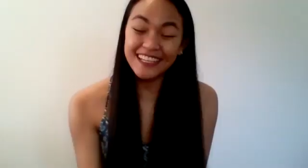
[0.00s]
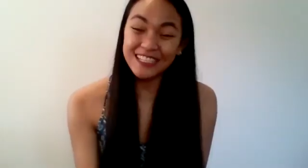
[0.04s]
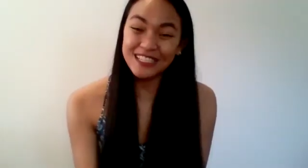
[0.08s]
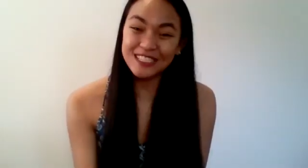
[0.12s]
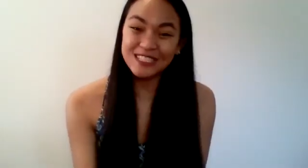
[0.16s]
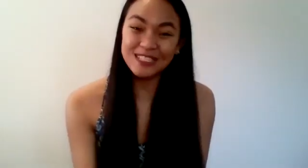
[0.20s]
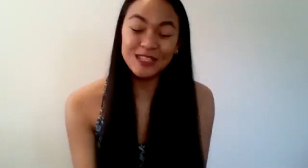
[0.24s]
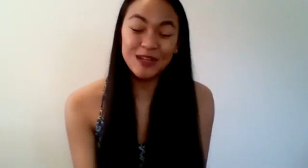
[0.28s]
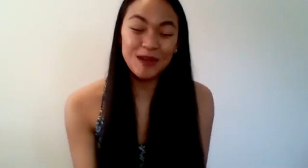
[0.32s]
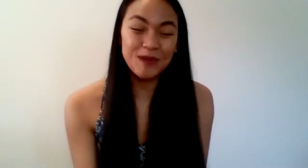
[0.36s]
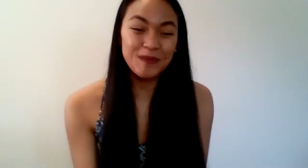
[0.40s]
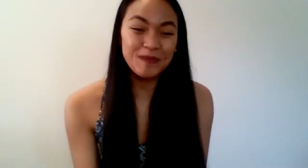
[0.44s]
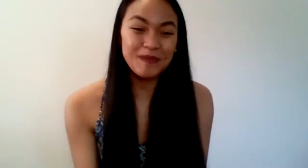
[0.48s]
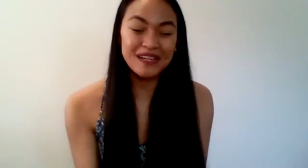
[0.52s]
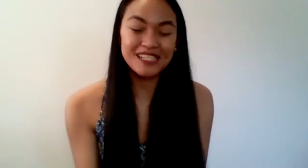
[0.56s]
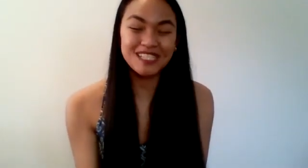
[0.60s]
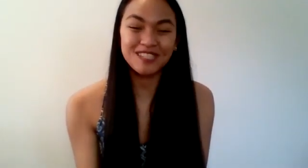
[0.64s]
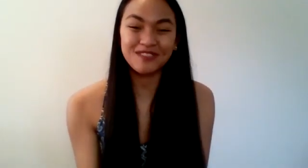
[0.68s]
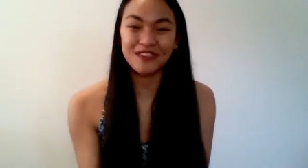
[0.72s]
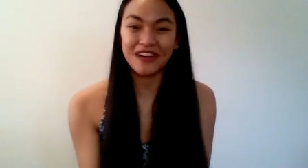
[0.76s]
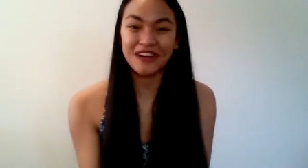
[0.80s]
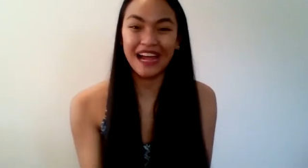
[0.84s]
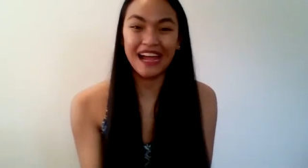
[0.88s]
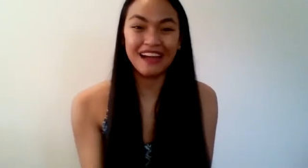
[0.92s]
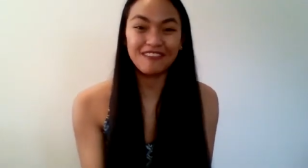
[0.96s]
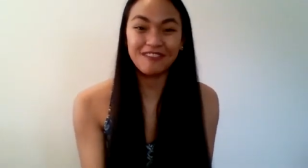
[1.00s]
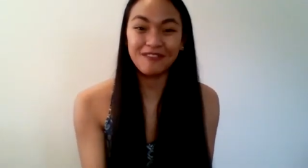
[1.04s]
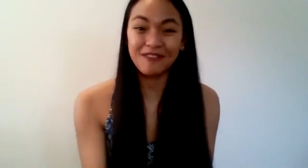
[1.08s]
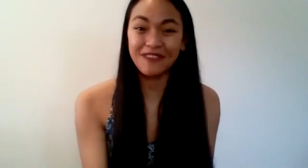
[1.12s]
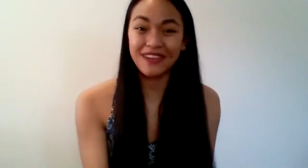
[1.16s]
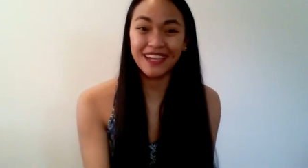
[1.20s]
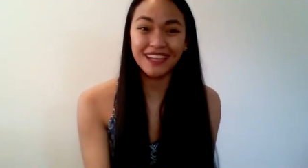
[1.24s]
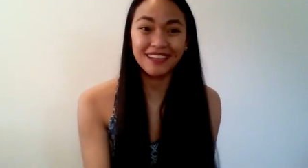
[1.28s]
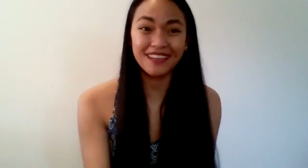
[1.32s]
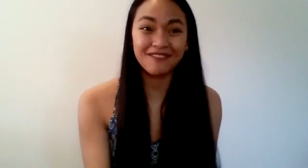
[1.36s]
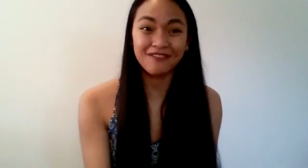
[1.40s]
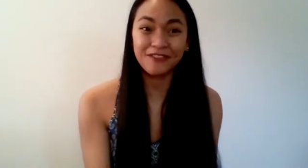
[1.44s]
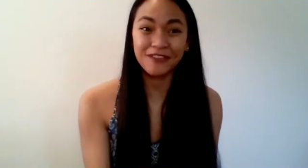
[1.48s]
you so much for having me
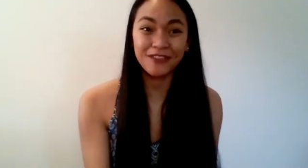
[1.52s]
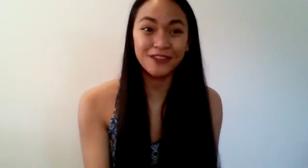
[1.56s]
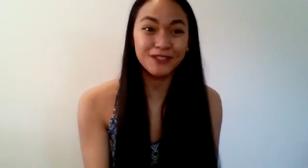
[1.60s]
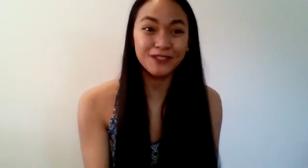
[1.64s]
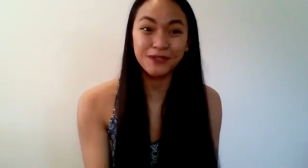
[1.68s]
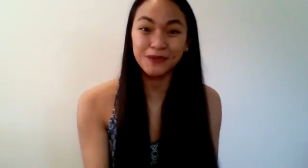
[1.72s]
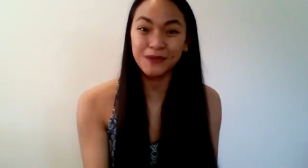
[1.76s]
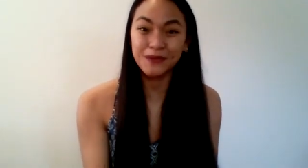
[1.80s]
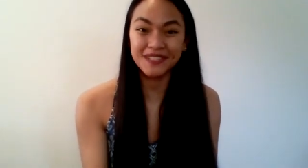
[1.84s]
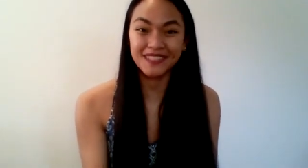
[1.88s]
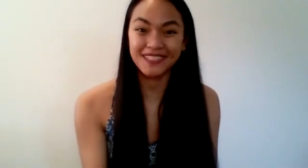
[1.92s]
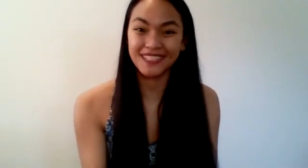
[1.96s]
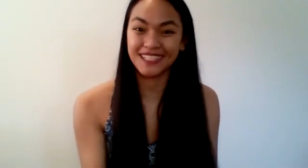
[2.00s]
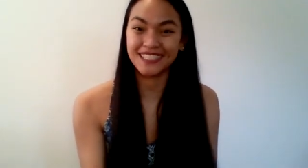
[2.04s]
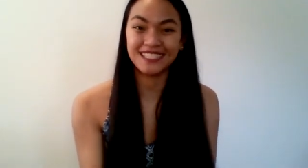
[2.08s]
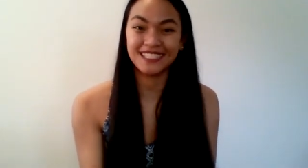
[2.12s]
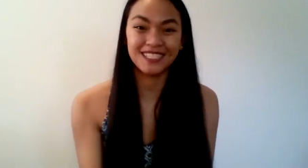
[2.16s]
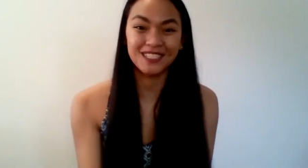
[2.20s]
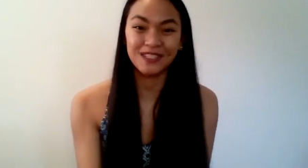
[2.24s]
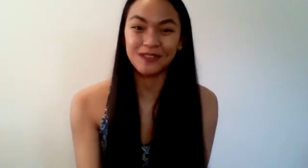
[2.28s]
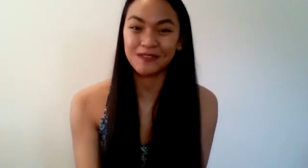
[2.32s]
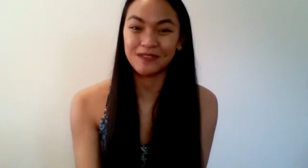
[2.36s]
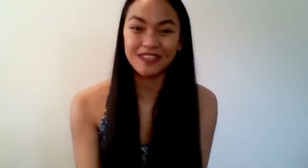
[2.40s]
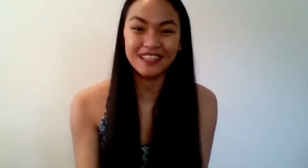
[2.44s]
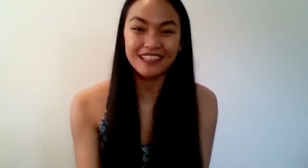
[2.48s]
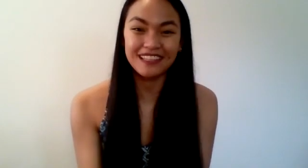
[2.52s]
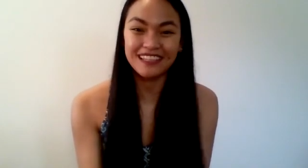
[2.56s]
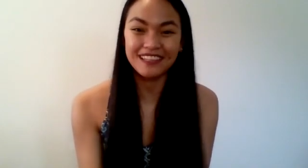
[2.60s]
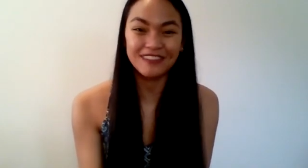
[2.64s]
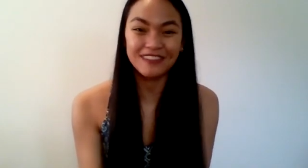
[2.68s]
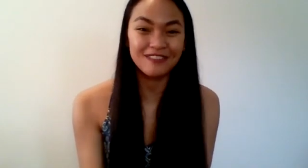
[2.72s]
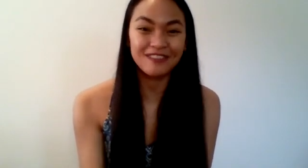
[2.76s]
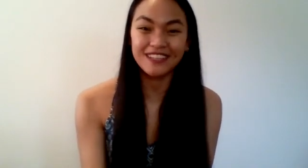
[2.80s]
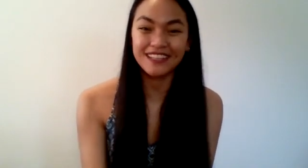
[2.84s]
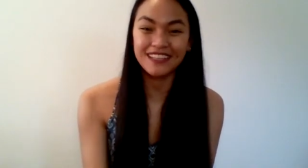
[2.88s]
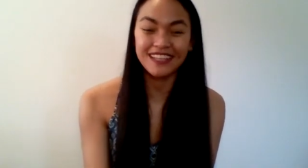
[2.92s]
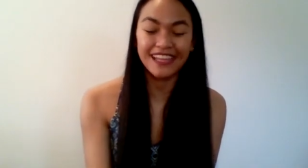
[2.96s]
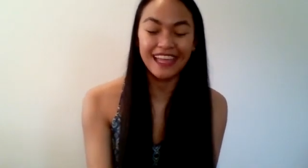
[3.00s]
and for doing this. You
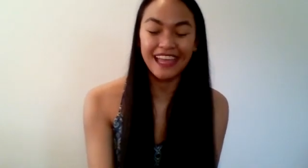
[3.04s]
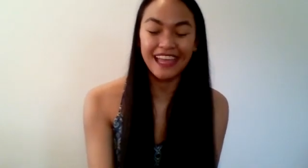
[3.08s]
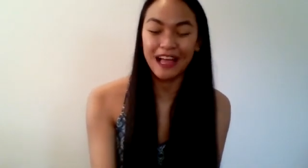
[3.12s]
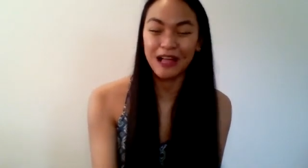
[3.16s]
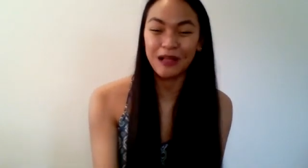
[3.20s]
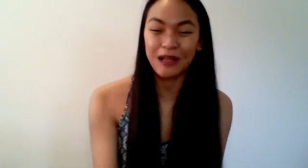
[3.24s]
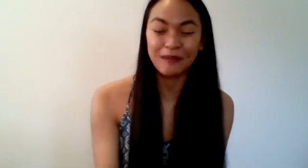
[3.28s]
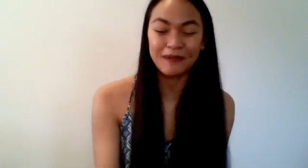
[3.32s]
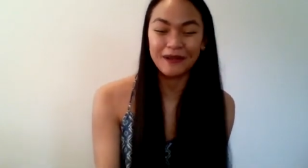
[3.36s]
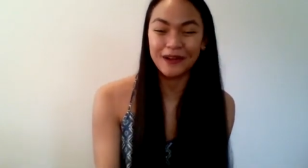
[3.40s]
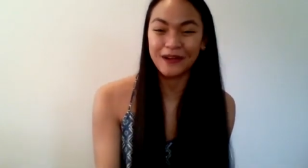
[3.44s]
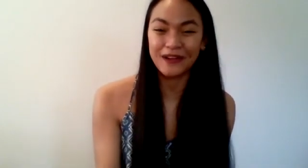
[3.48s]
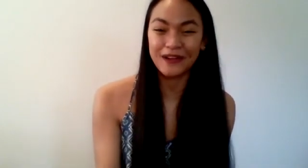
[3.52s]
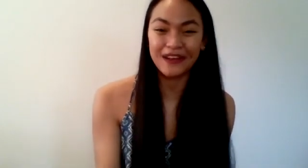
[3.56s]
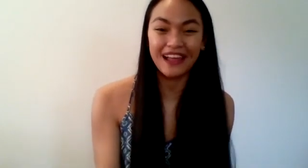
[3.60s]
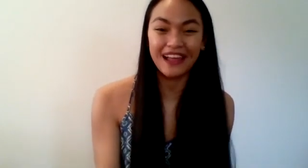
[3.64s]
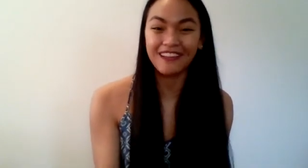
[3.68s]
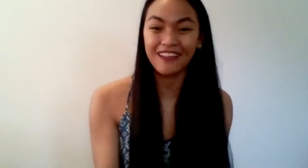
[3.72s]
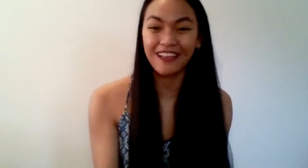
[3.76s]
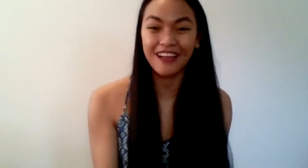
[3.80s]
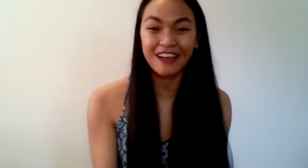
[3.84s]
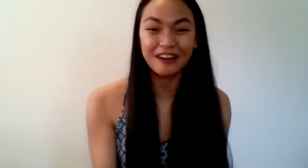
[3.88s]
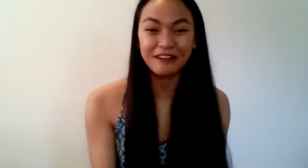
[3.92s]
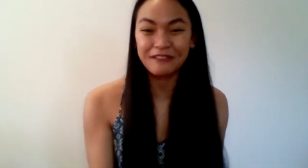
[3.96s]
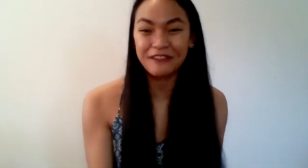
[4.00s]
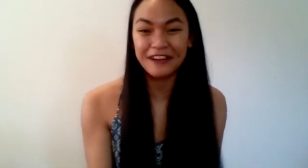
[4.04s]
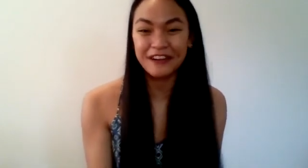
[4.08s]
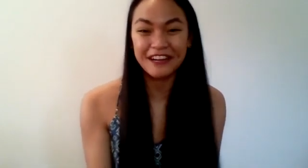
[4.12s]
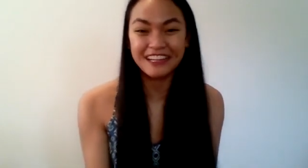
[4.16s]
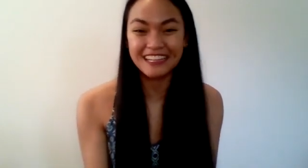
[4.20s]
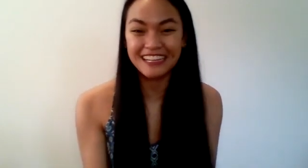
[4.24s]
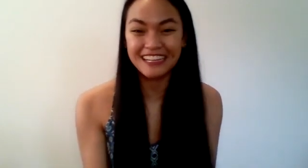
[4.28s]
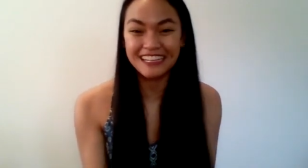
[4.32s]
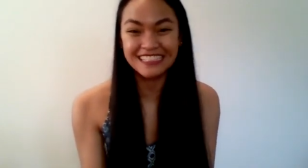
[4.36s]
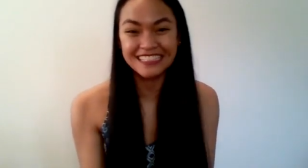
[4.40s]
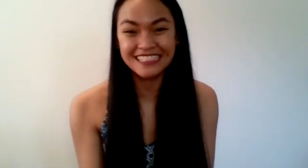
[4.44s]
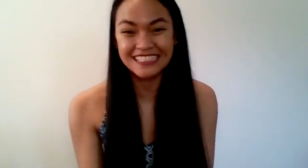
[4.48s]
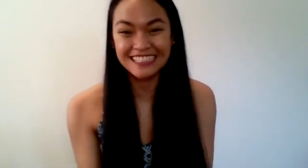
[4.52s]
really help out a lot of
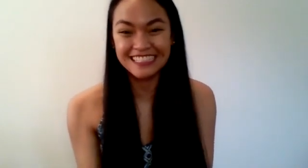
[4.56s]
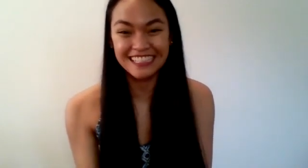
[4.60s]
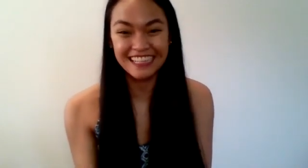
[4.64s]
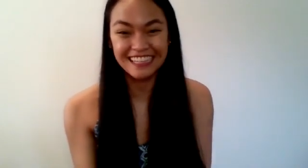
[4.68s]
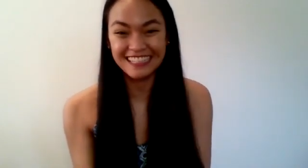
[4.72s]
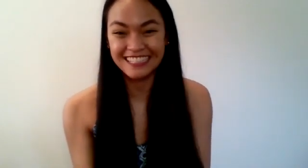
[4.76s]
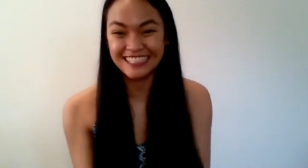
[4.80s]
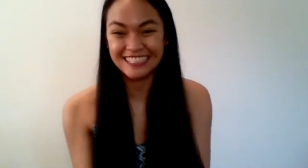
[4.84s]
artists and in